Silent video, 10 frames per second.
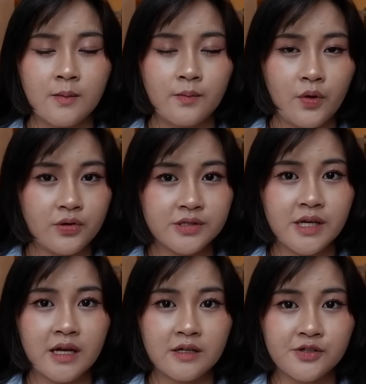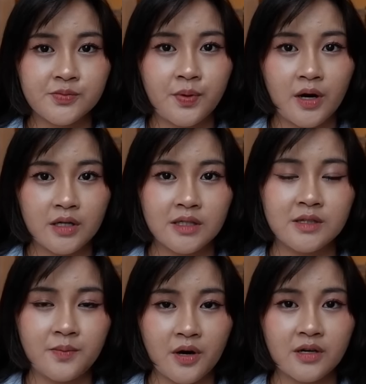motorcycles parked in
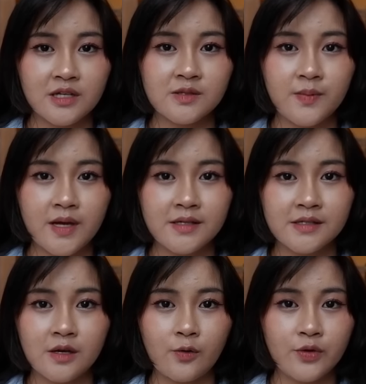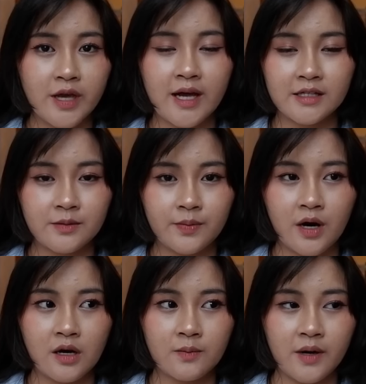the parking space, so we had to
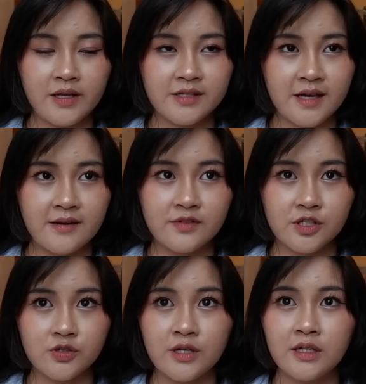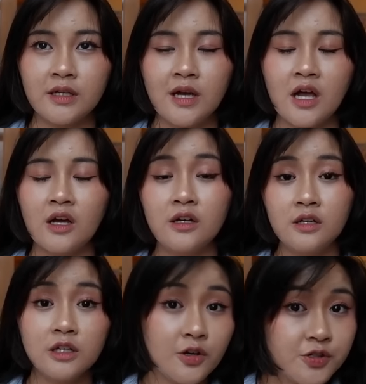park by the side of the street.
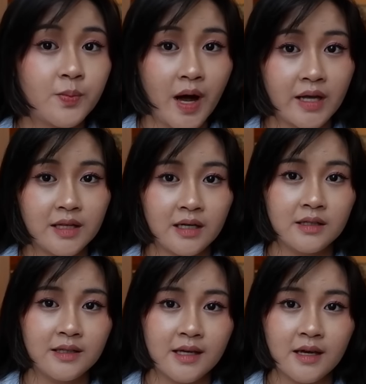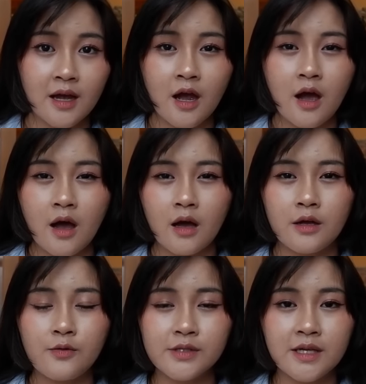Close by, luckily.
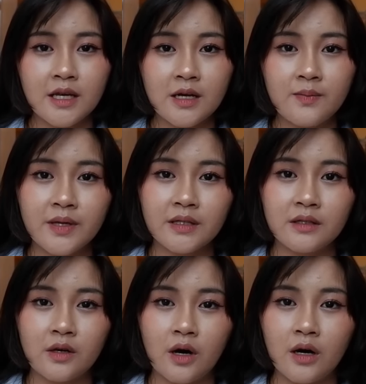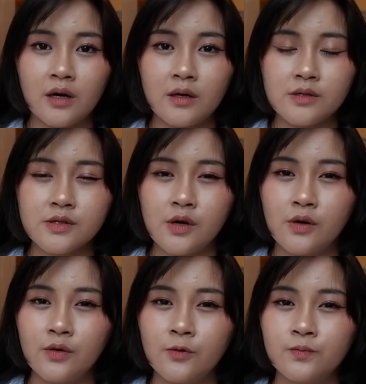It was getting a bit dark,
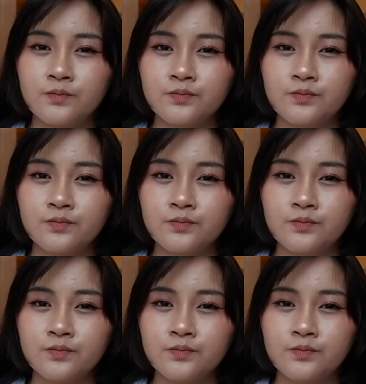so